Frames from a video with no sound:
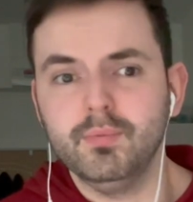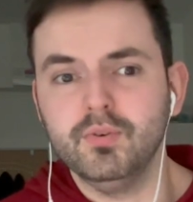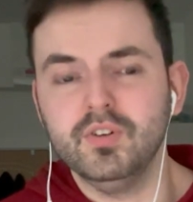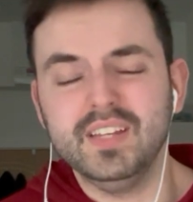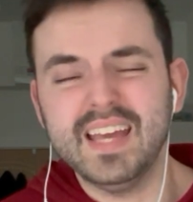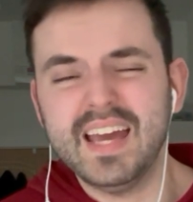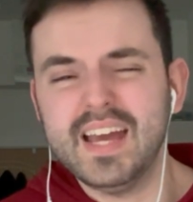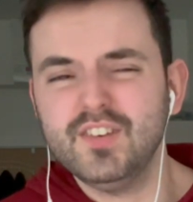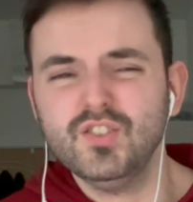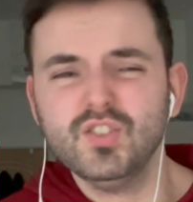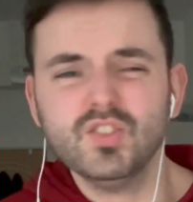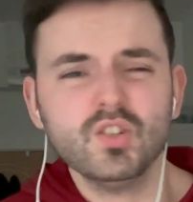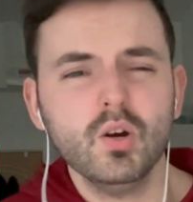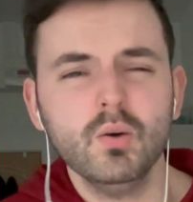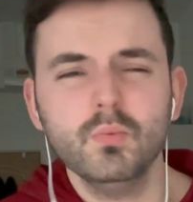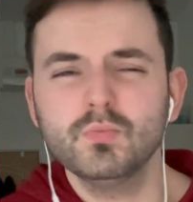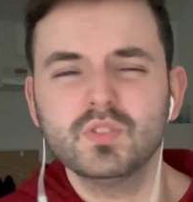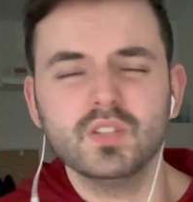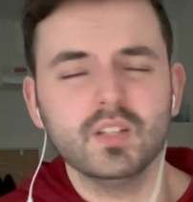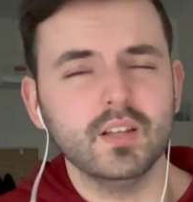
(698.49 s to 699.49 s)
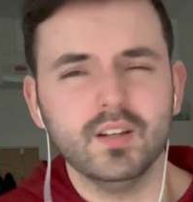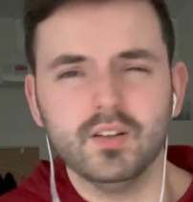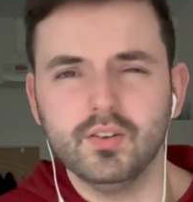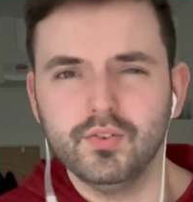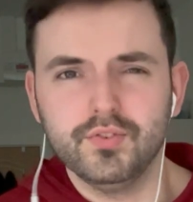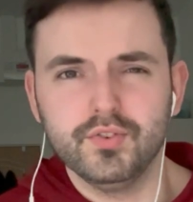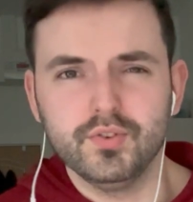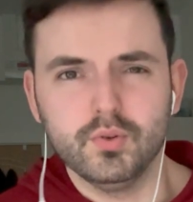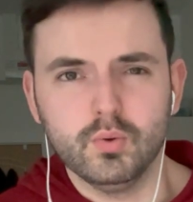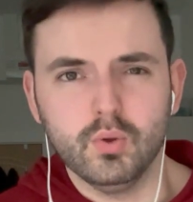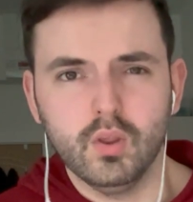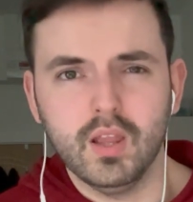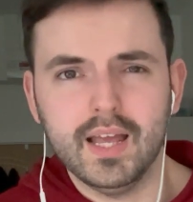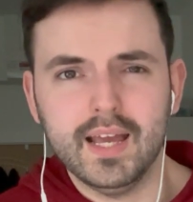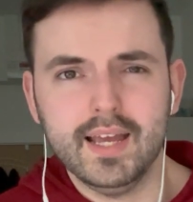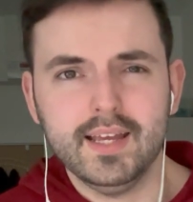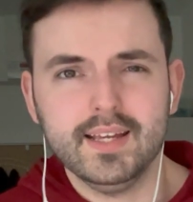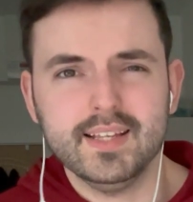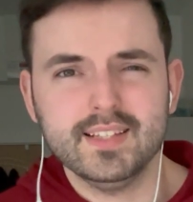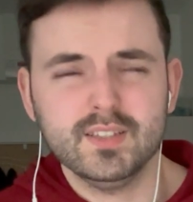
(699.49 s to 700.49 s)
But yeah, it just comes a little too late.